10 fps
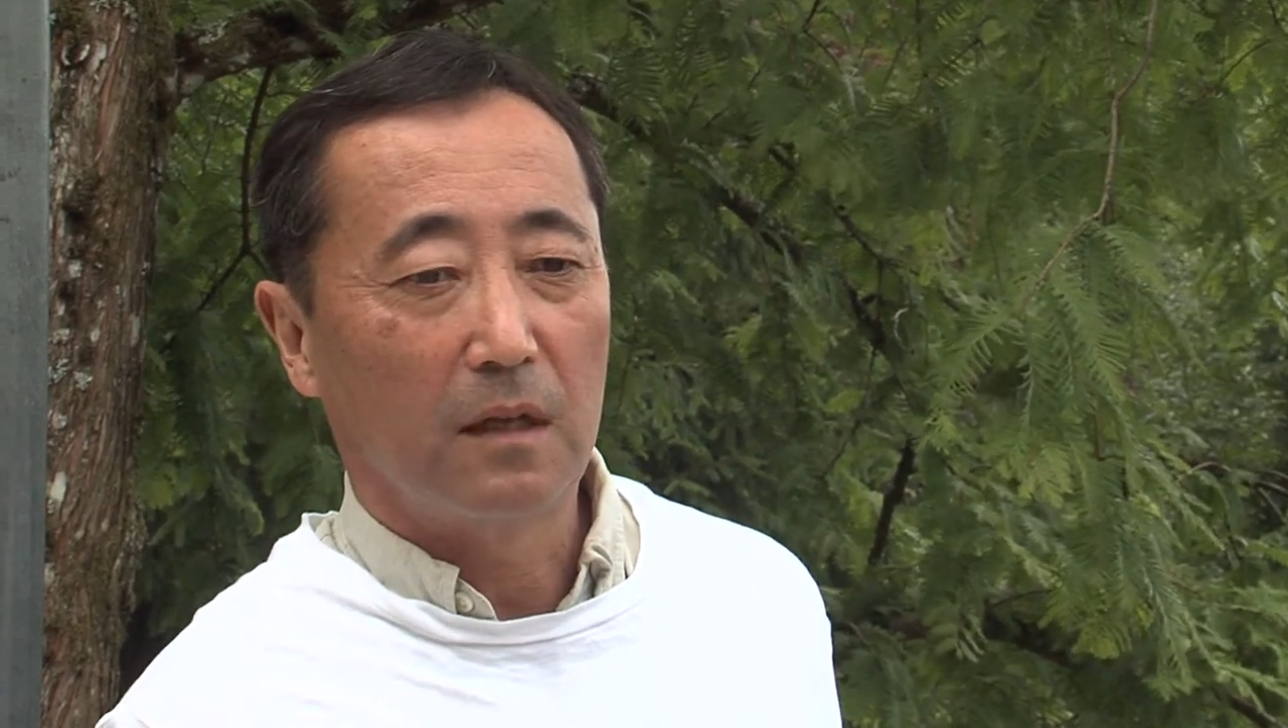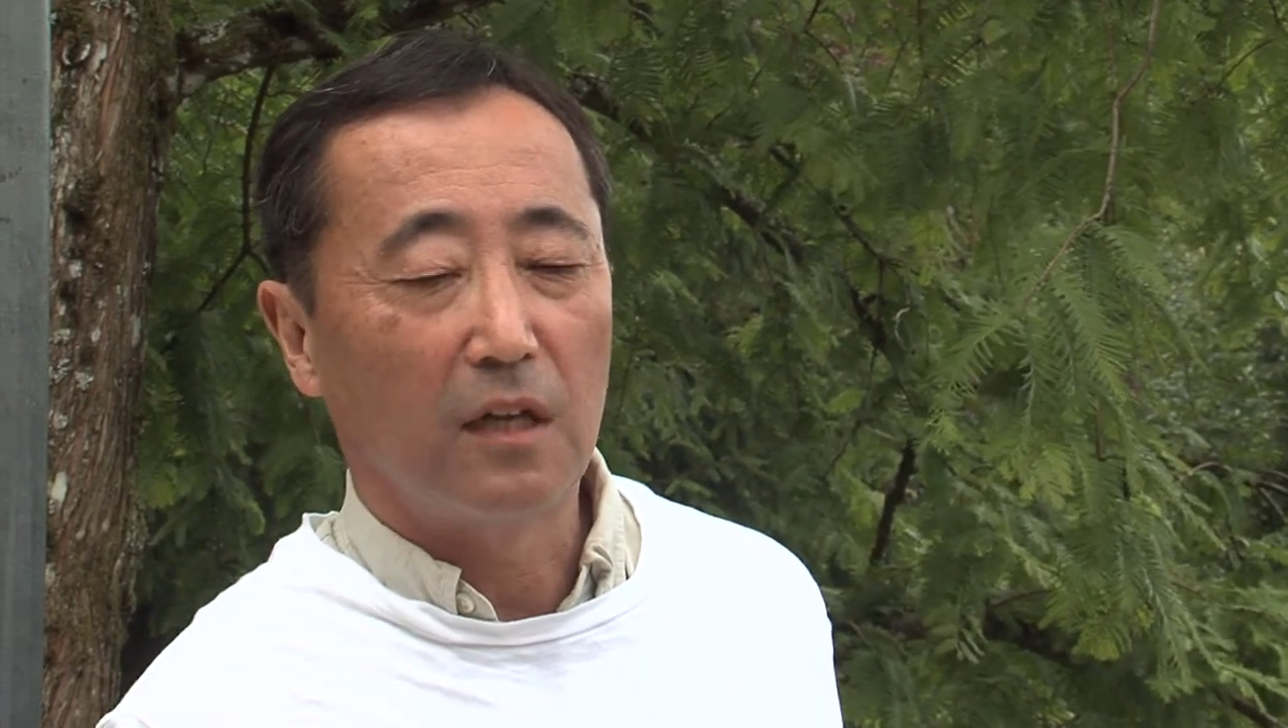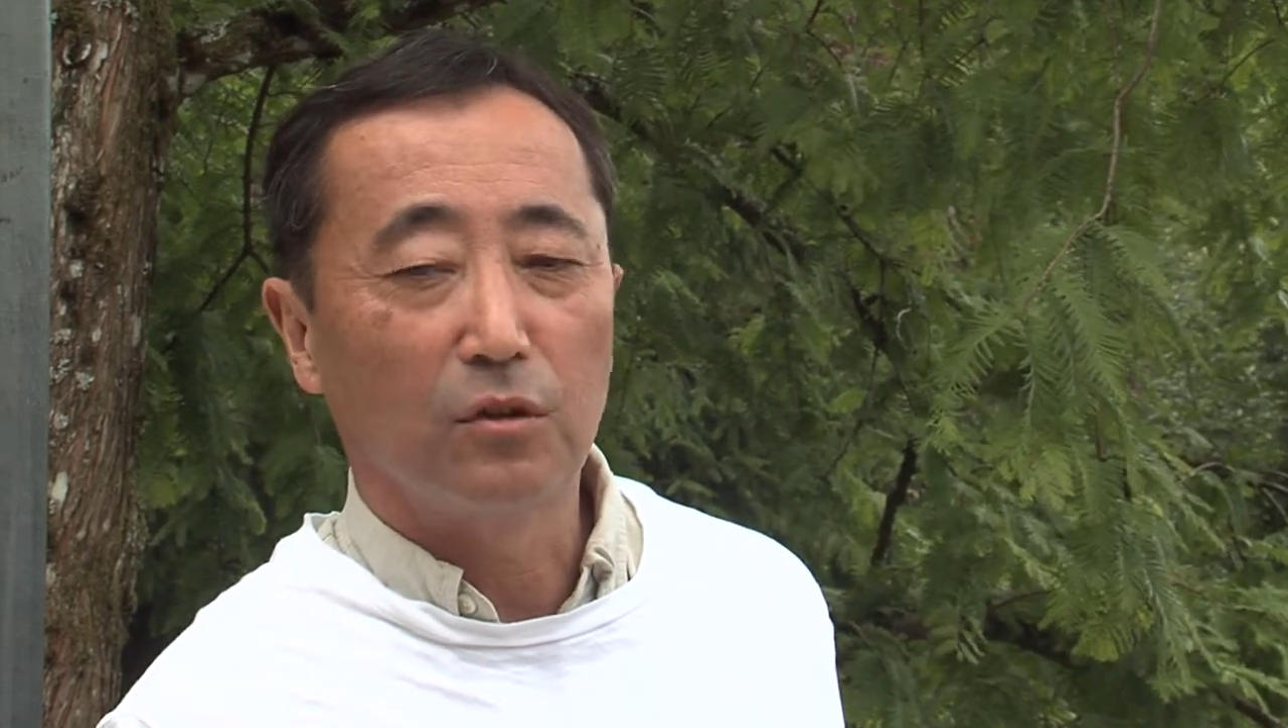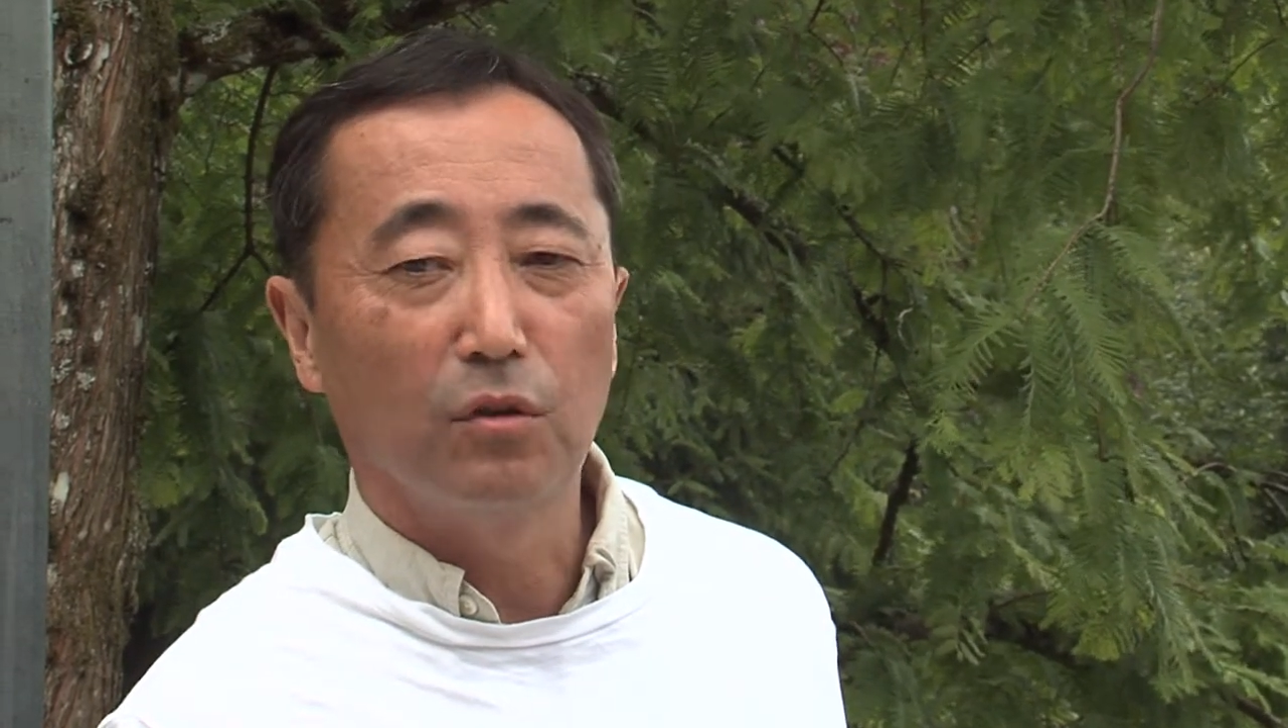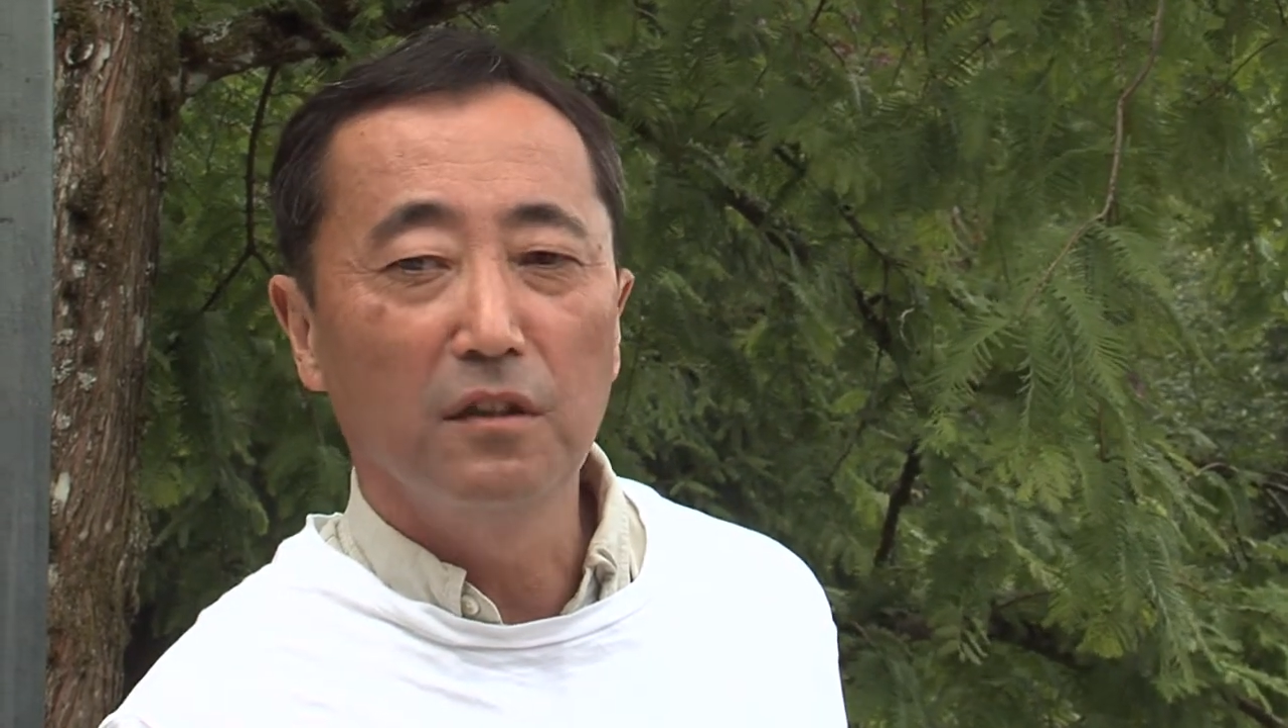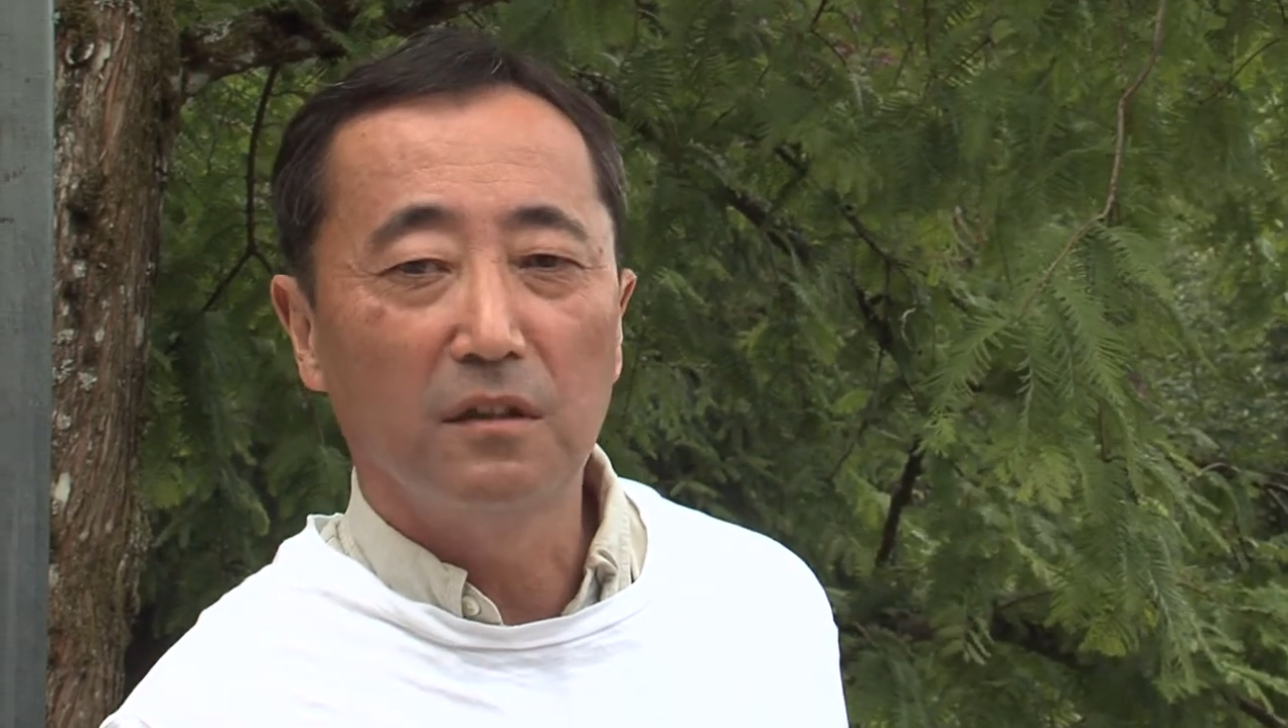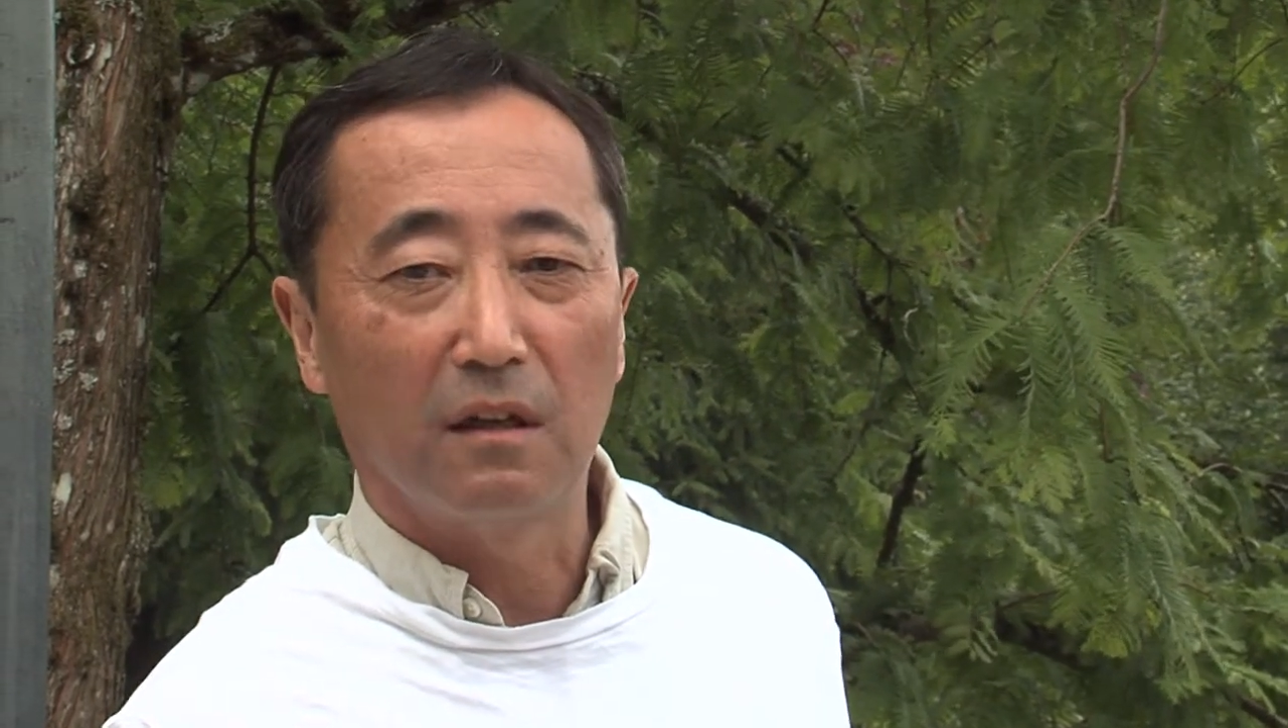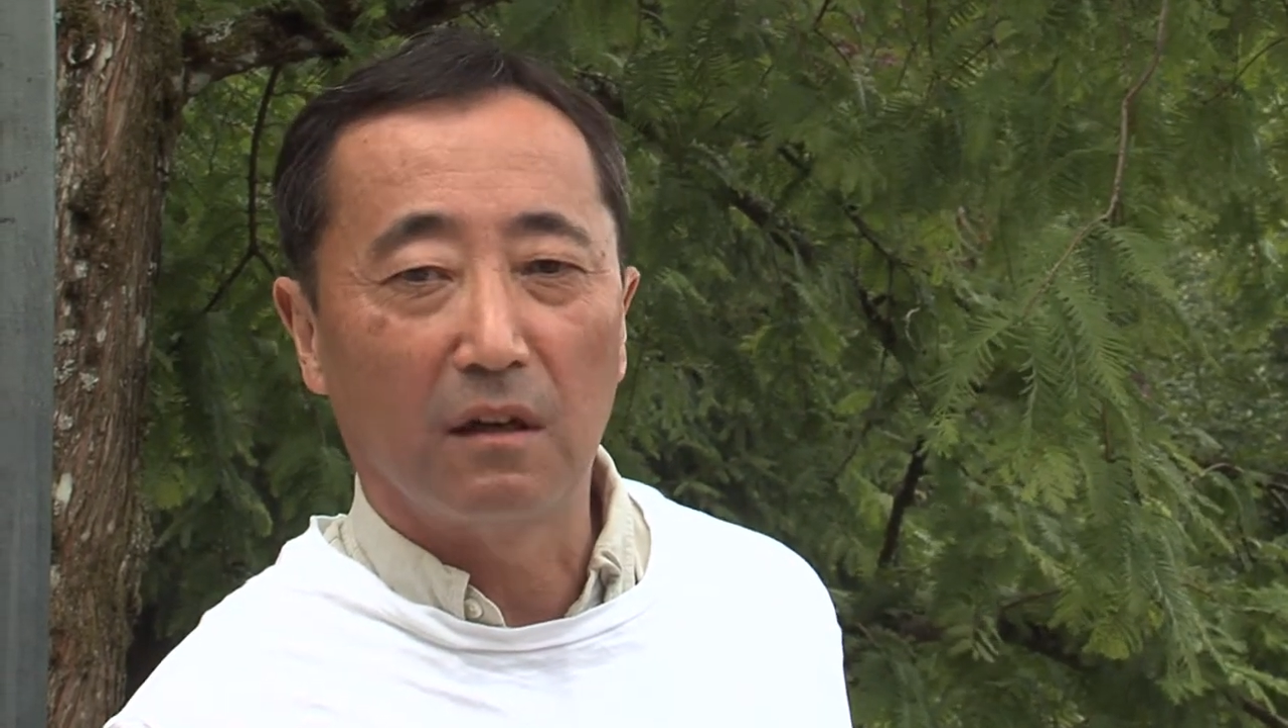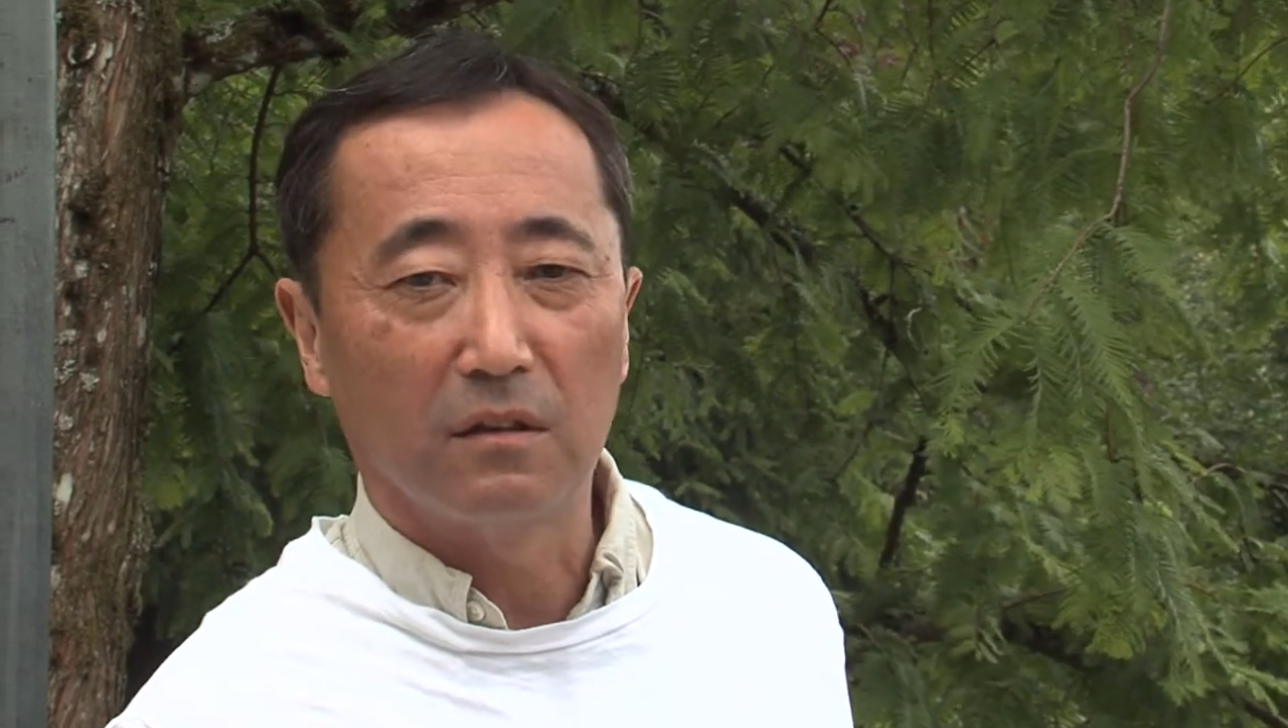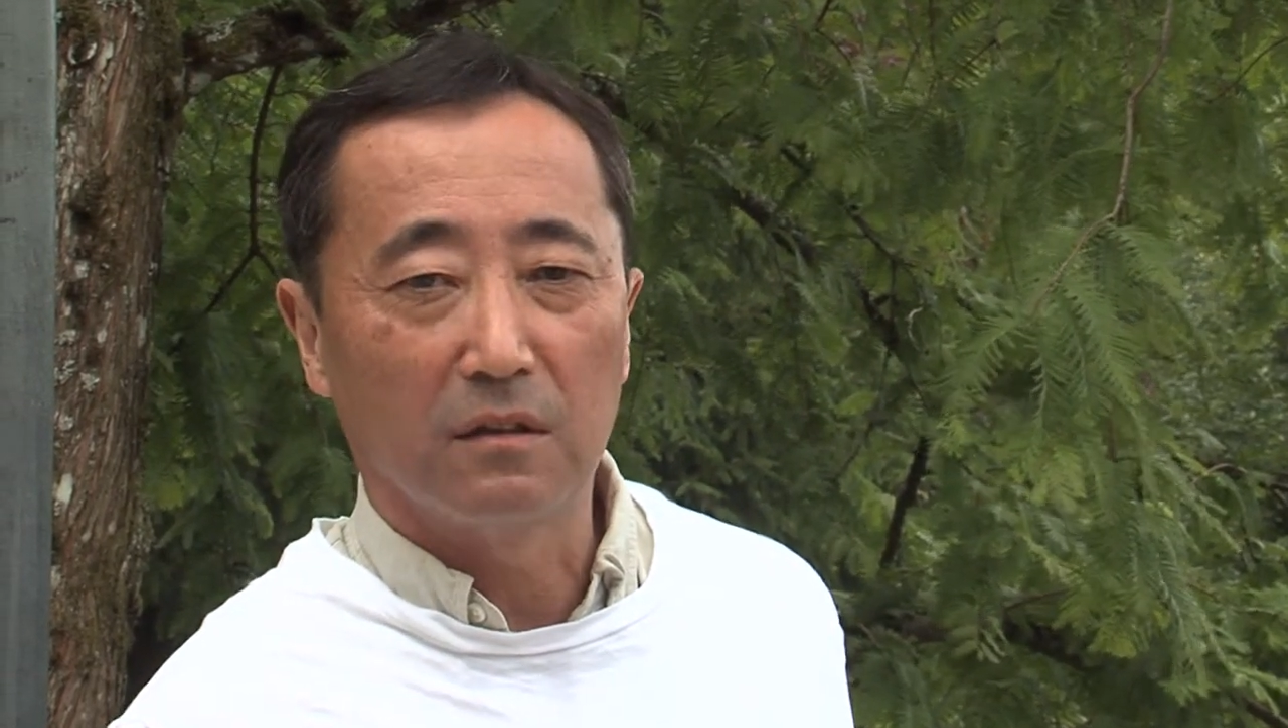
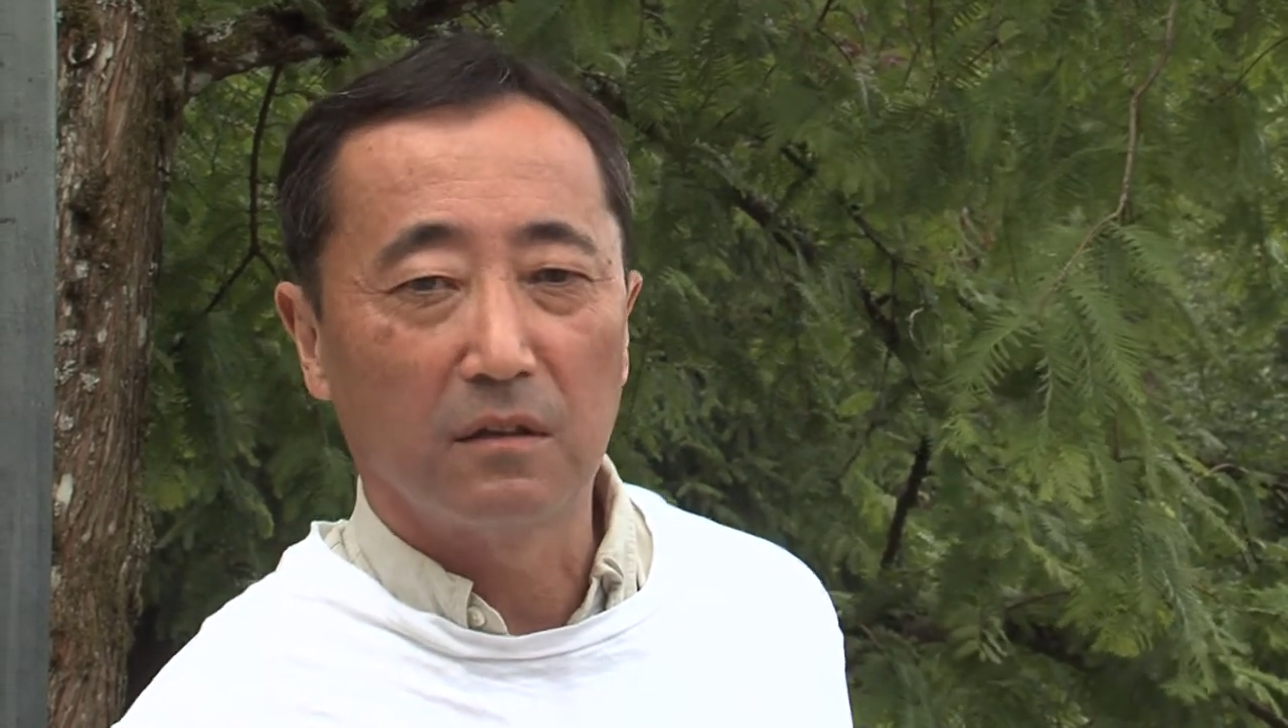astonishing